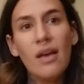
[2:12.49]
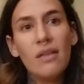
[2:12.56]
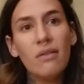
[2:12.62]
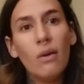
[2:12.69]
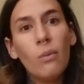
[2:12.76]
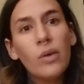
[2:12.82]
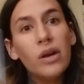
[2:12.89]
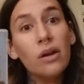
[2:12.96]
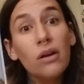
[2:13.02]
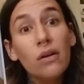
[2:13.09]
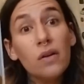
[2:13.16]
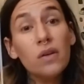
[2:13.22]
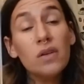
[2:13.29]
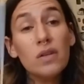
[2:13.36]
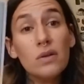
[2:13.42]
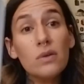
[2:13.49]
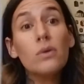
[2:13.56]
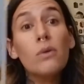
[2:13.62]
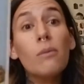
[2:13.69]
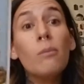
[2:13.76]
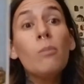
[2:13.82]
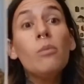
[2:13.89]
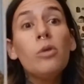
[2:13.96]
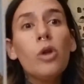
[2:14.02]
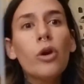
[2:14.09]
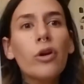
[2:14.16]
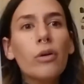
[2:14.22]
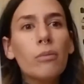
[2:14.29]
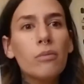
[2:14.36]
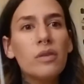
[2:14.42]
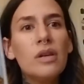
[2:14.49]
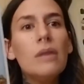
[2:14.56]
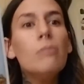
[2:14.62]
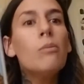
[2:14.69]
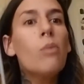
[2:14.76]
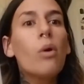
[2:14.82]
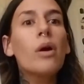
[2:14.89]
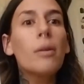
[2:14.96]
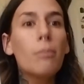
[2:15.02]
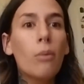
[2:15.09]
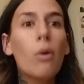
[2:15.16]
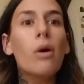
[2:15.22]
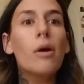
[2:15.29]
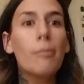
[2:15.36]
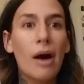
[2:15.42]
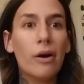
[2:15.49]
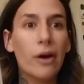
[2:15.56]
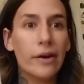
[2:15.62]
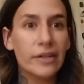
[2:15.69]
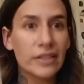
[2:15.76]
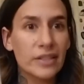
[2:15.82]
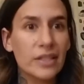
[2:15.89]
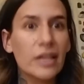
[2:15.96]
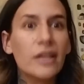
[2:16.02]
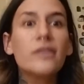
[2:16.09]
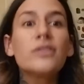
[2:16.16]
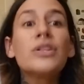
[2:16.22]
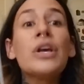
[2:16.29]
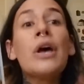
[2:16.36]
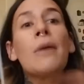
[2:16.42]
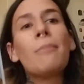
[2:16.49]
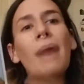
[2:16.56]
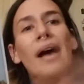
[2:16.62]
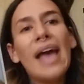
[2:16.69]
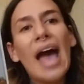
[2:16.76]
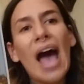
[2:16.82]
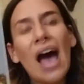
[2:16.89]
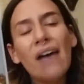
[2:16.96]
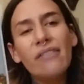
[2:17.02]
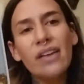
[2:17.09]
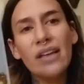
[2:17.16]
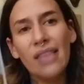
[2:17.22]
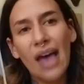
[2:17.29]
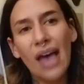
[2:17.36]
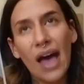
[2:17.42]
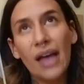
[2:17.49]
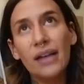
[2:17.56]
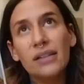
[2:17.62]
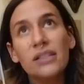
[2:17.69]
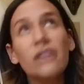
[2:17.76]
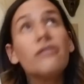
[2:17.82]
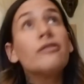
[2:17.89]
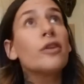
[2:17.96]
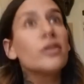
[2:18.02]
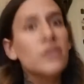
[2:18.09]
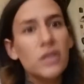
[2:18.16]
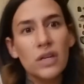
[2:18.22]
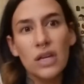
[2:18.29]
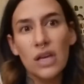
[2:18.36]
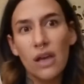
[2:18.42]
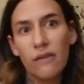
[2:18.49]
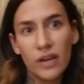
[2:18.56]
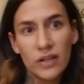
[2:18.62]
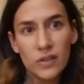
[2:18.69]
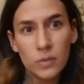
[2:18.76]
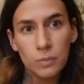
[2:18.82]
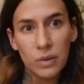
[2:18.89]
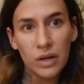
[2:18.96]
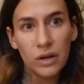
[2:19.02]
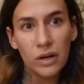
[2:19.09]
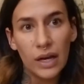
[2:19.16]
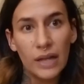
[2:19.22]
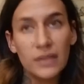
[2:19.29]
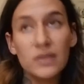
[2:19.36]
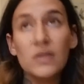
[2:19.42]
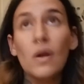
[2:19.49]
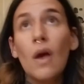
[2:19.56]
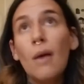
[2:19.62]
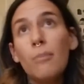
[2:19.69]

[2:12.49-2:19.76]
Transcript: then we are going to learn more and more about ourselves by having that diversity of experience,